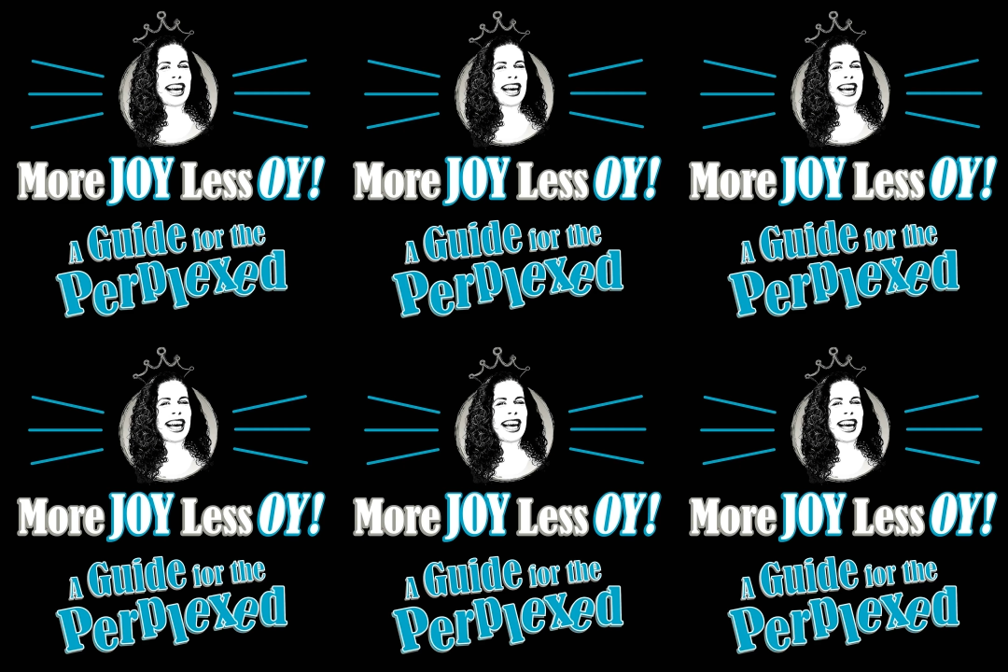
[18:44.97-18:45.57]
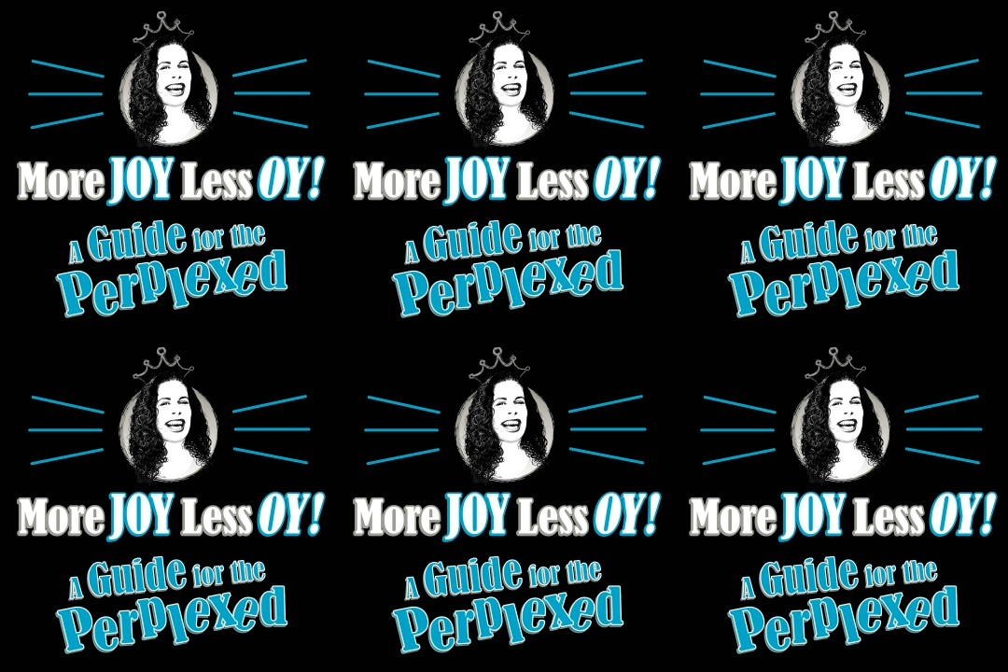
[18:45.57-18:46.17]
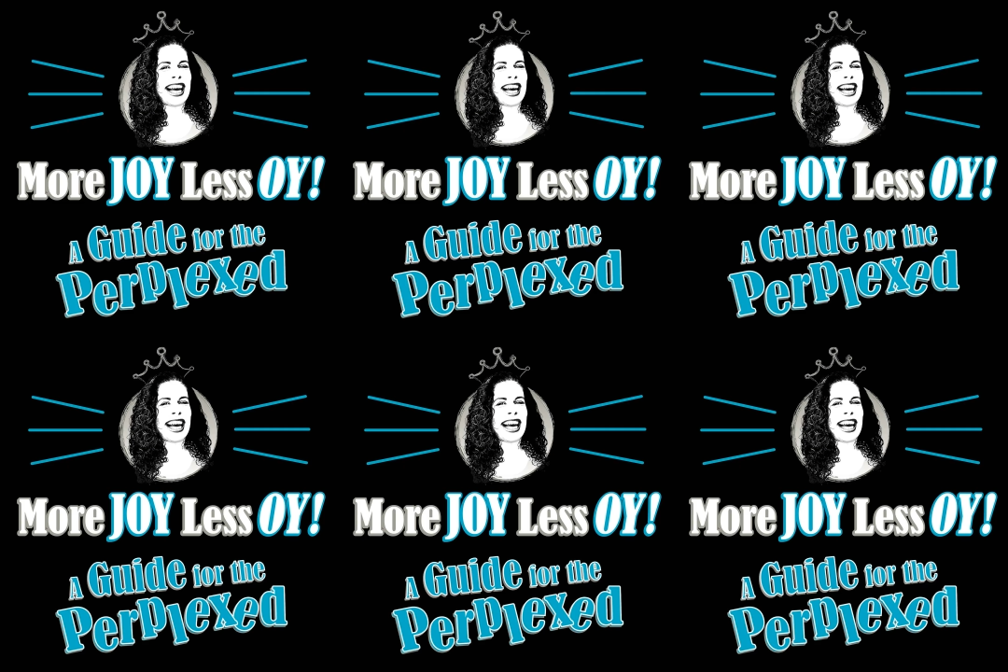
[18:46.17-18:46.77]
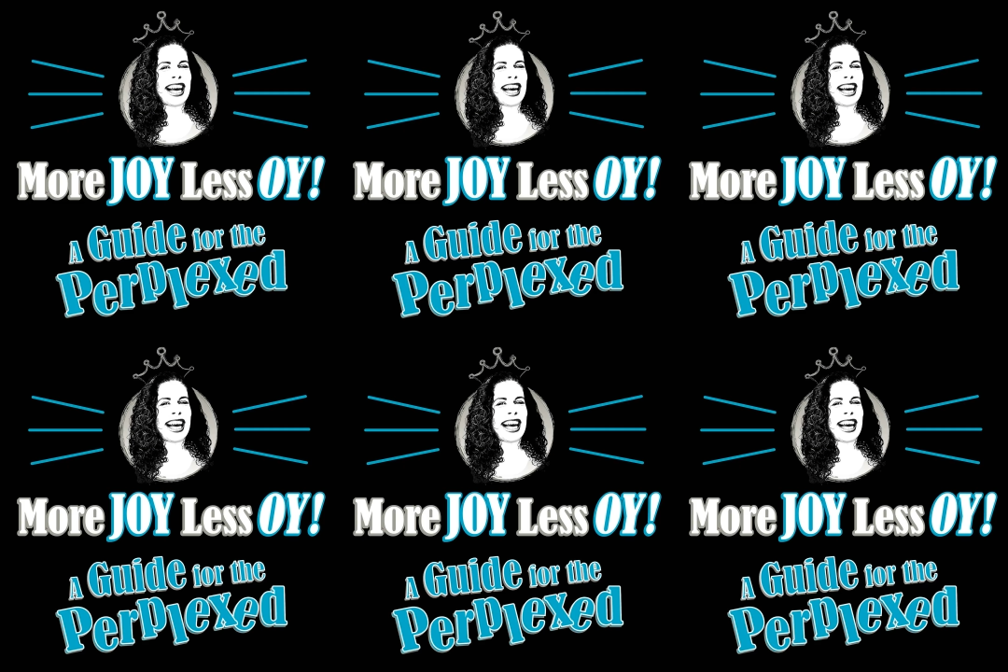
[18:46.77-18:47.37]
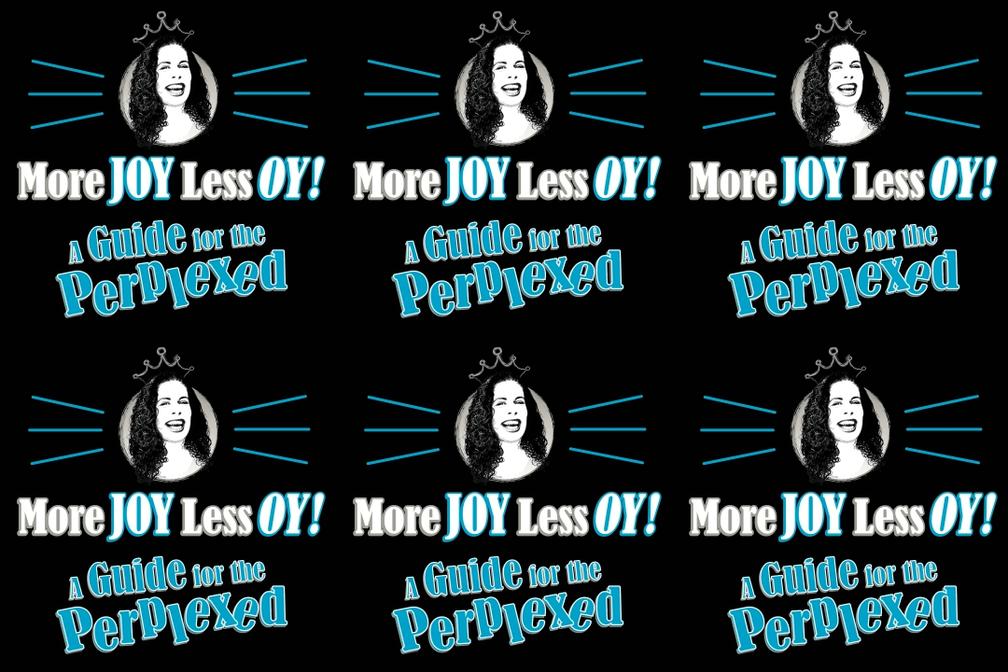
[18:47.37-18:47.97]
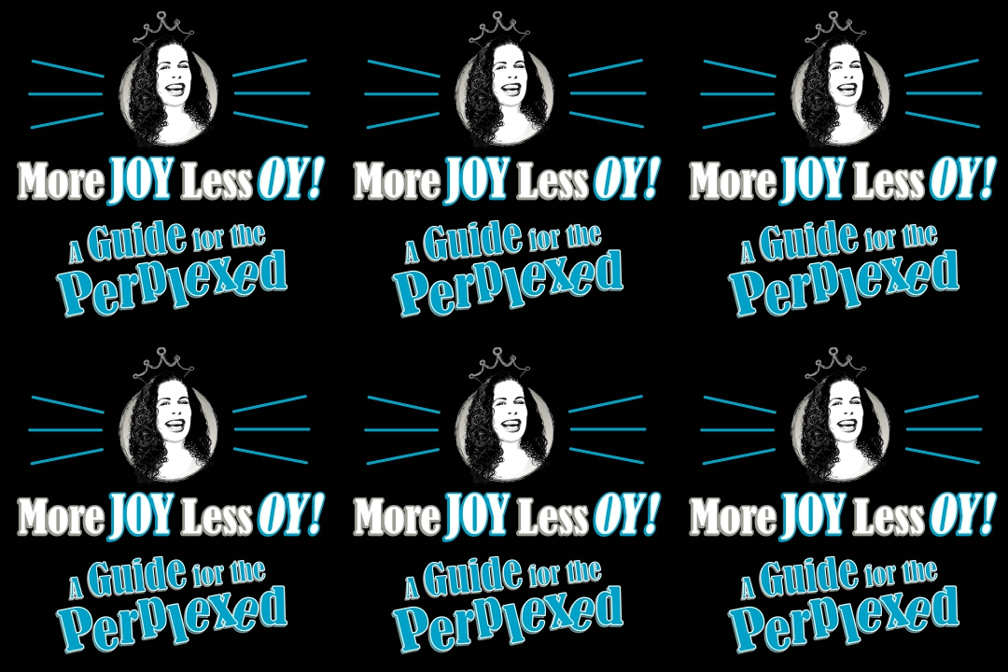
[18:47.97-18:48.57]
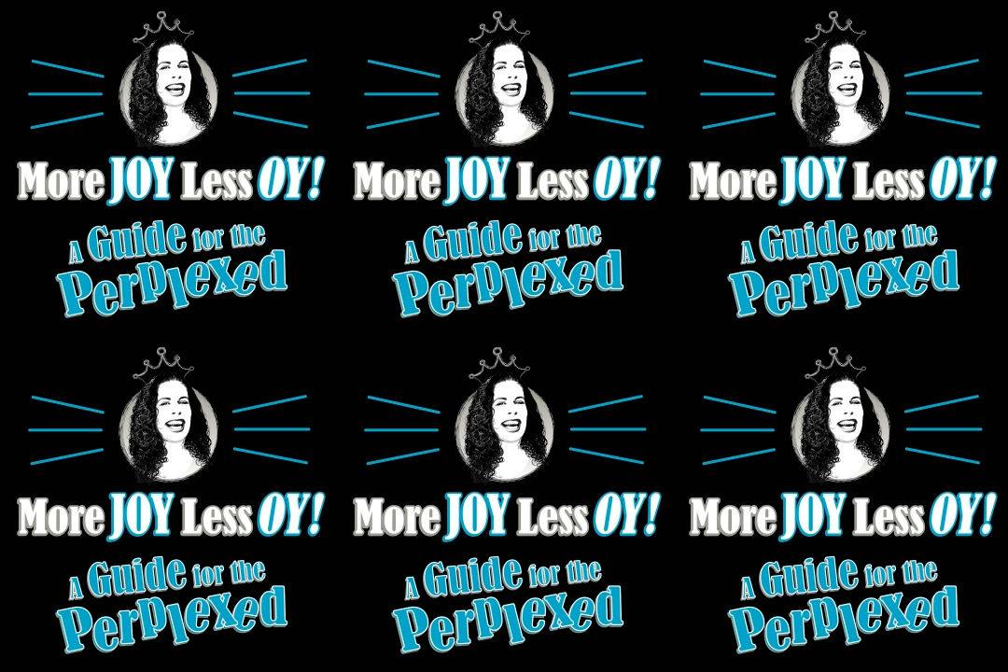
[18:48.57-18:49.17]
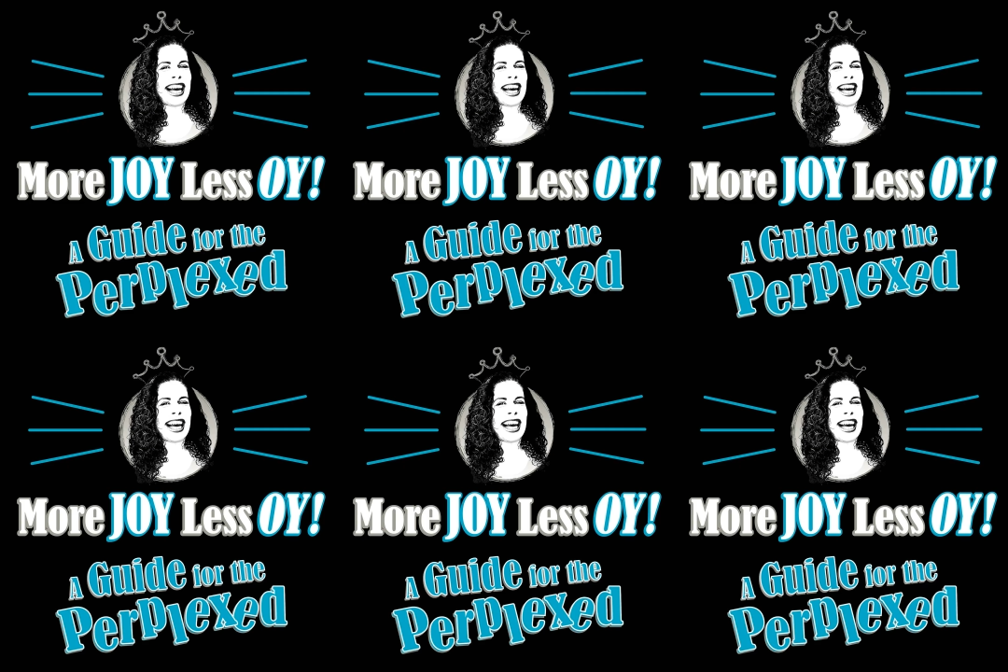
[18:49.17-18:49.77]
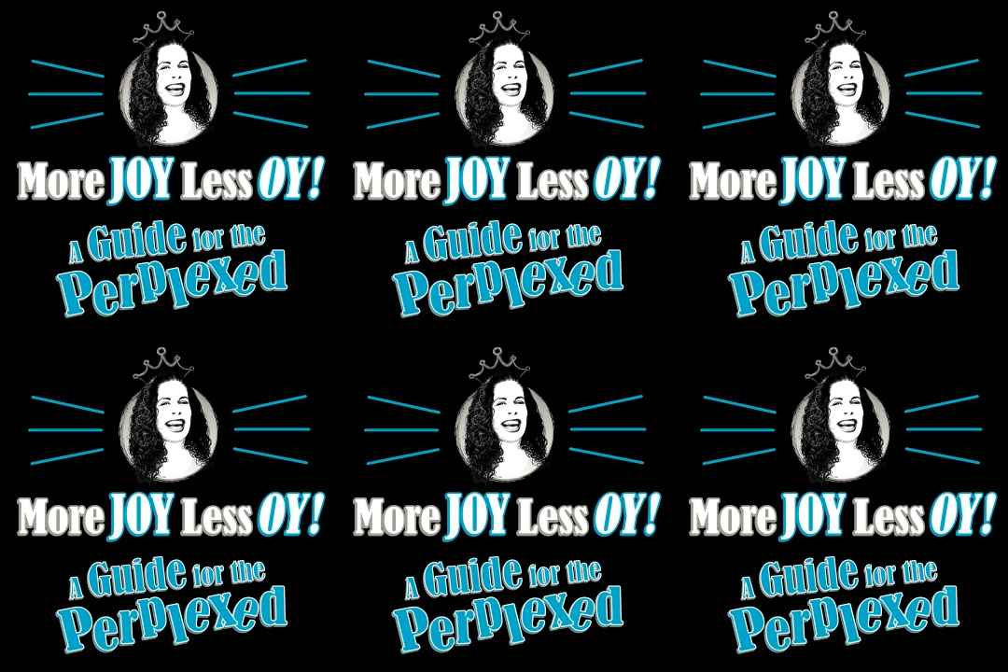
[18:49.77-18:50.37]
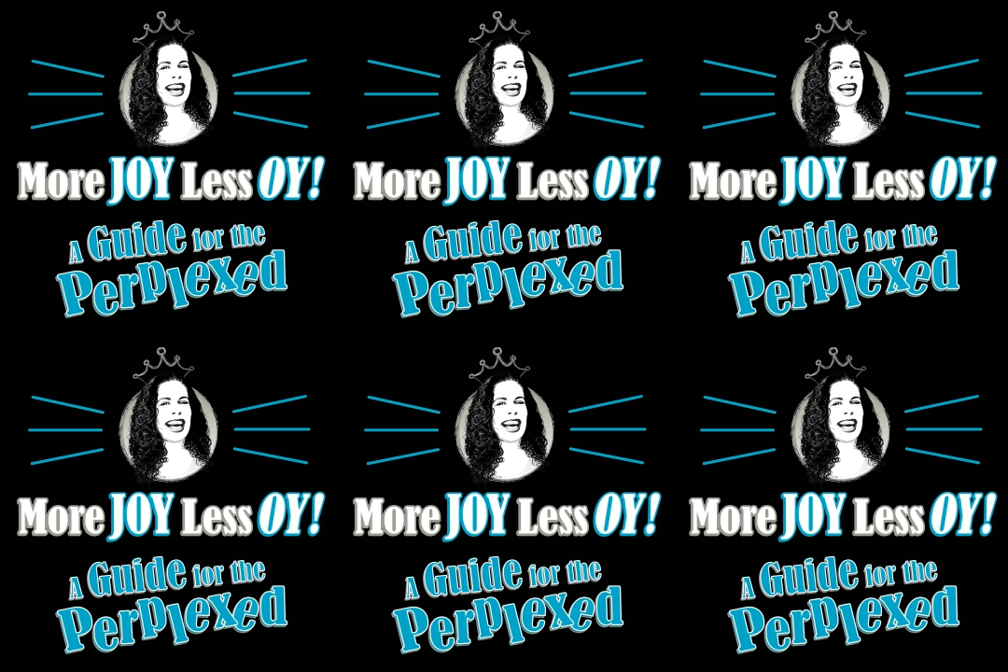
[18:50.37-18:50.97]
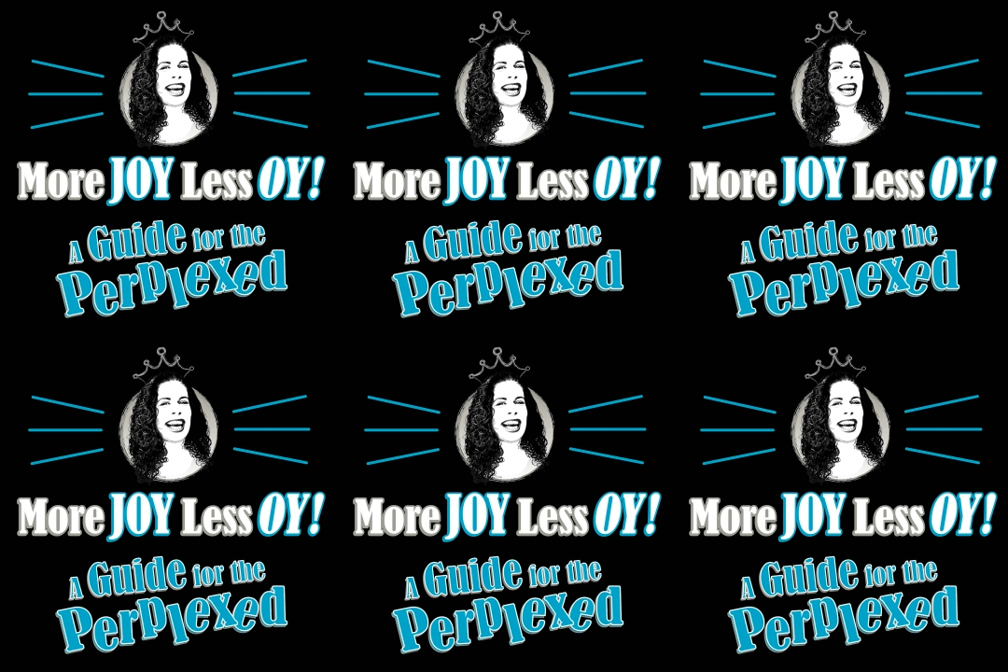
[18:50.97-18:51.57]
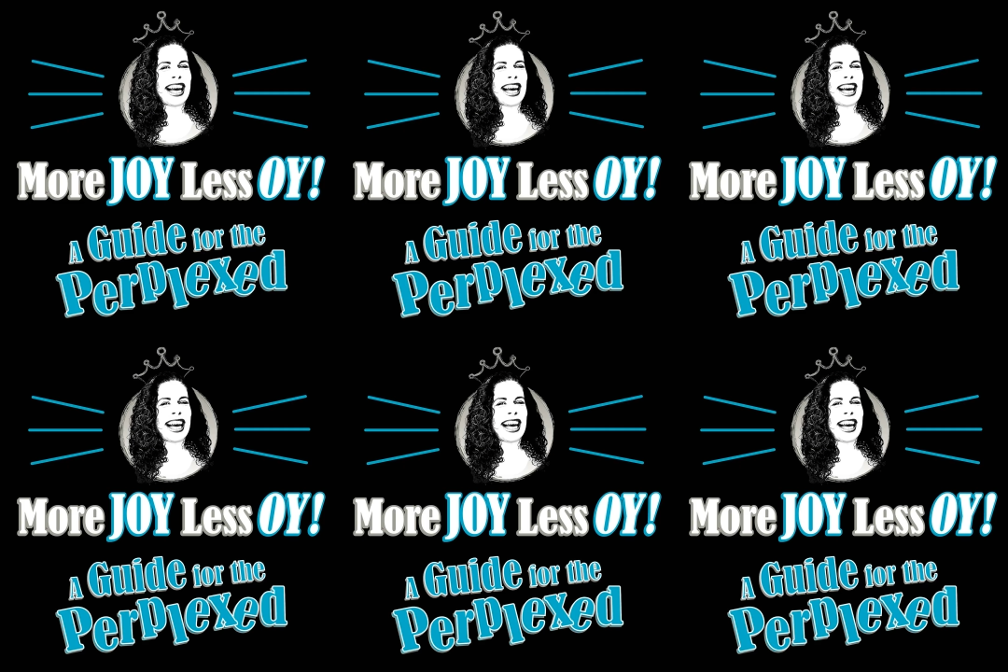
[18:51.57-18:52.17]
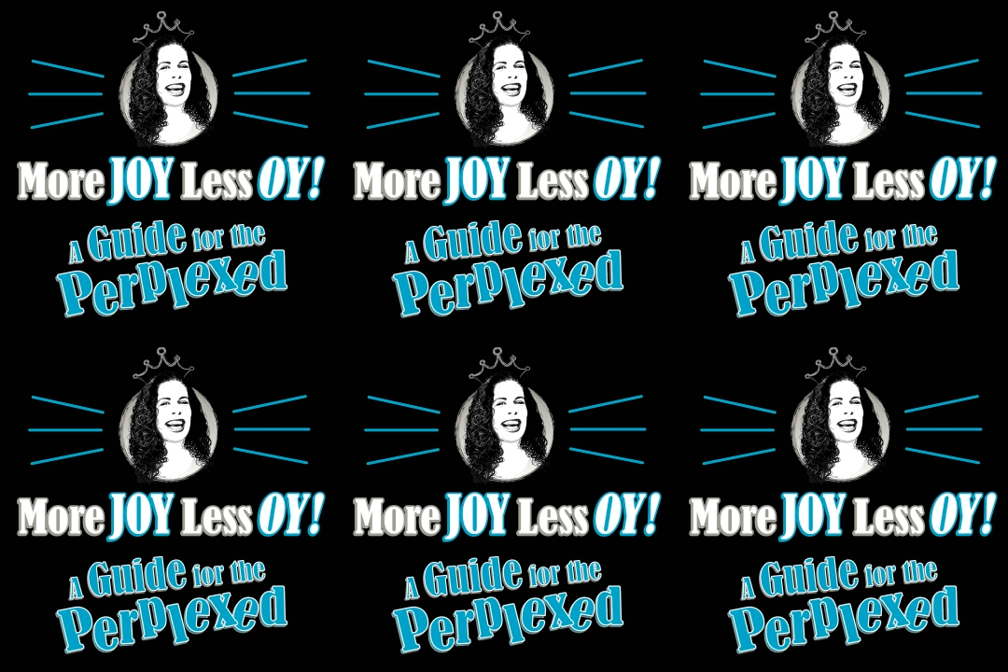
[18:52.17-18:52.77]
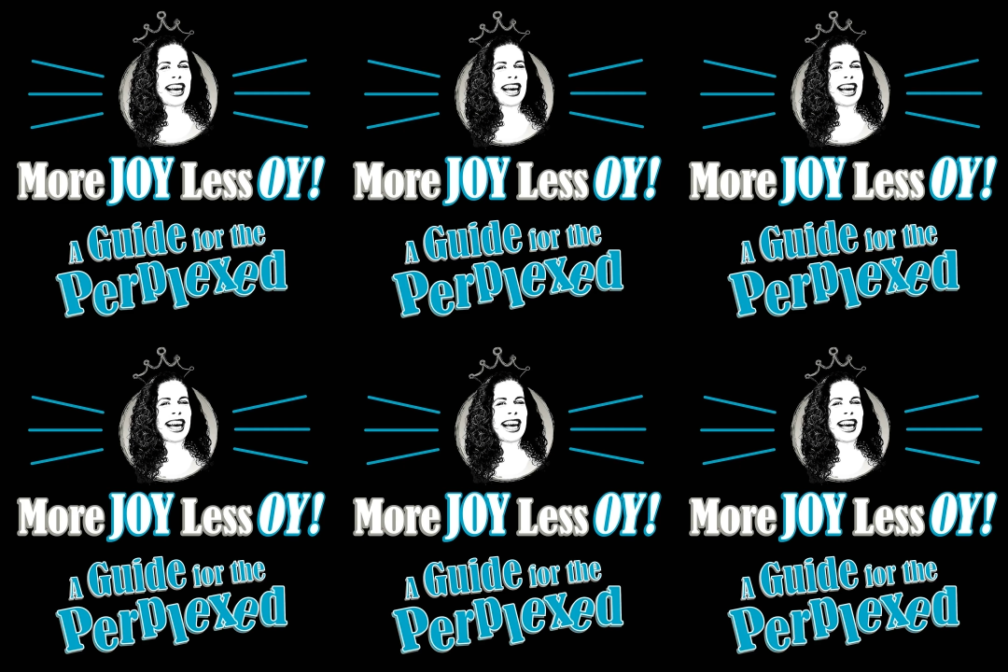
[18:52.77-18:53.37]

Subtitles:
Tiny tweak takeaway number 9. Skip the drive-thru and walk in the freaking store. Tiny tweak takeaway number 10.